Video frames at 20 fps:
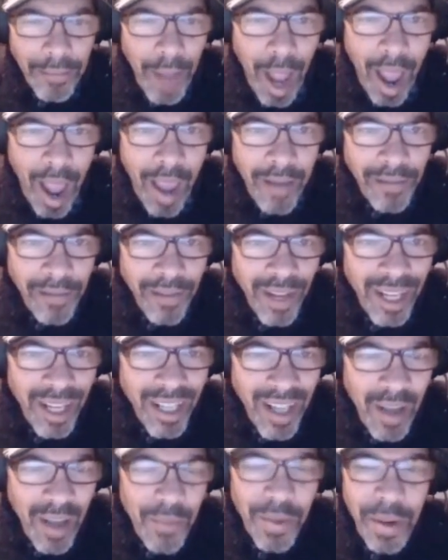I
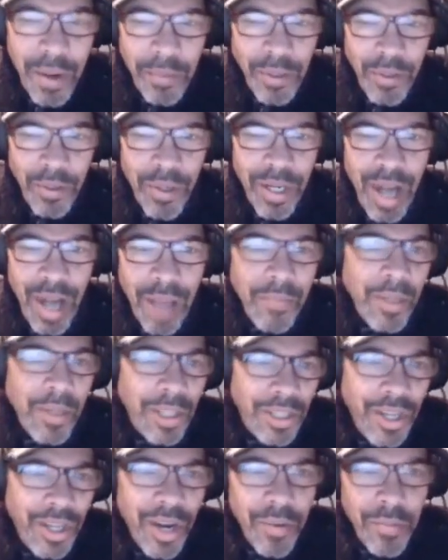love what I'm doing. I'm going
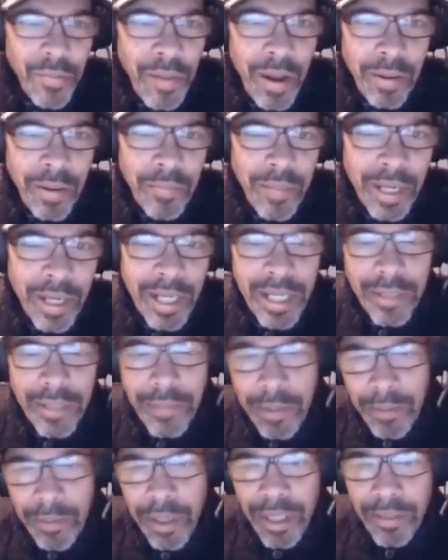to share it with my cousin,
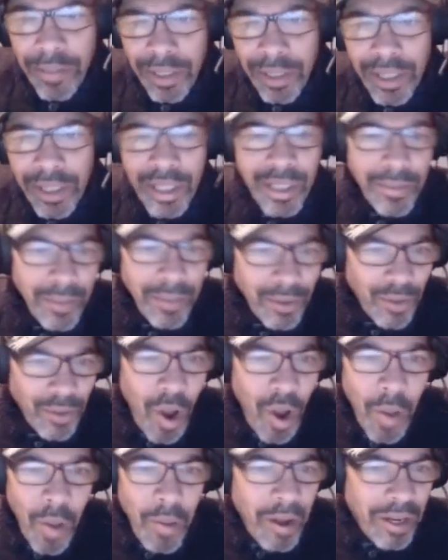my brother, my sister,
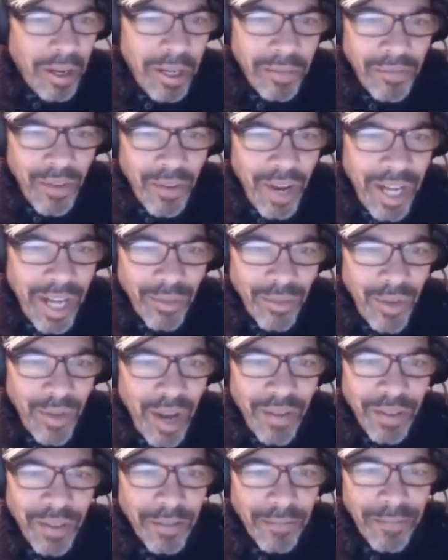all my good friends,
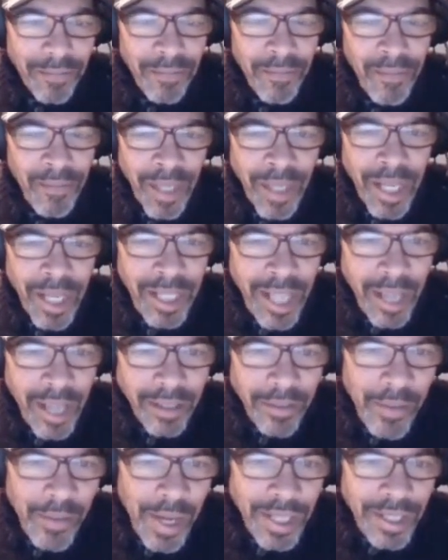whatever.
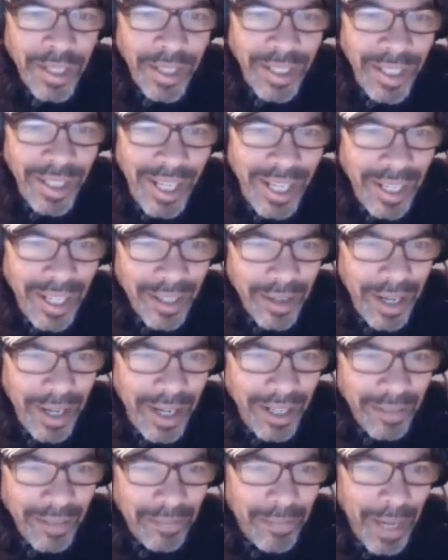not the ones in
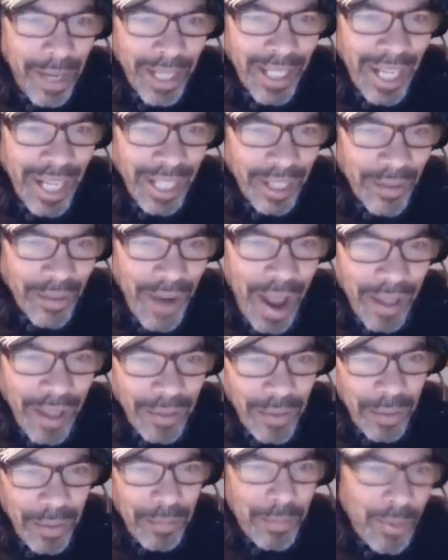the bucket like the
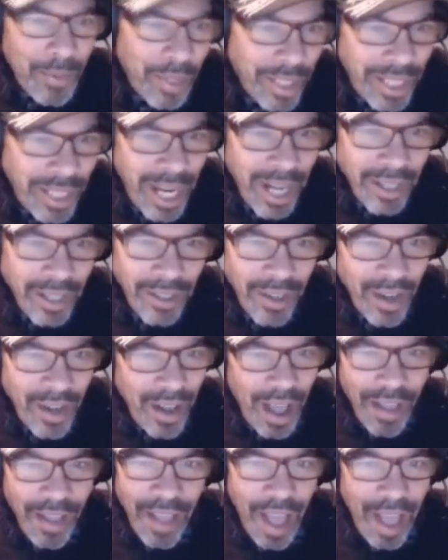crabs want to pull you down. No,
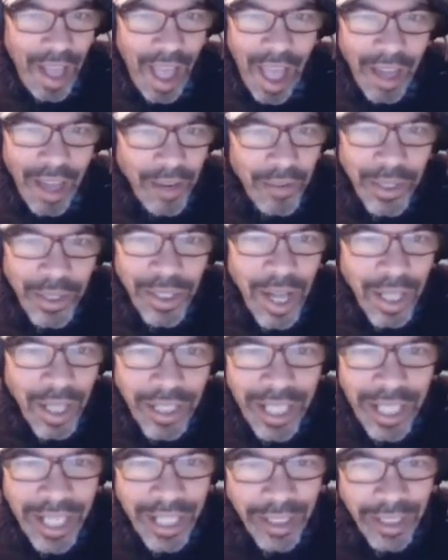I don't want to
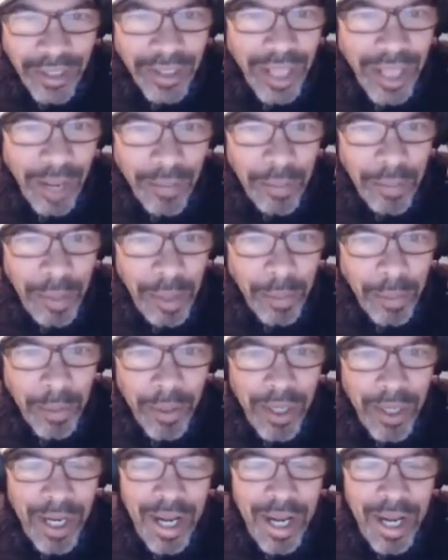talk to any of those type of people.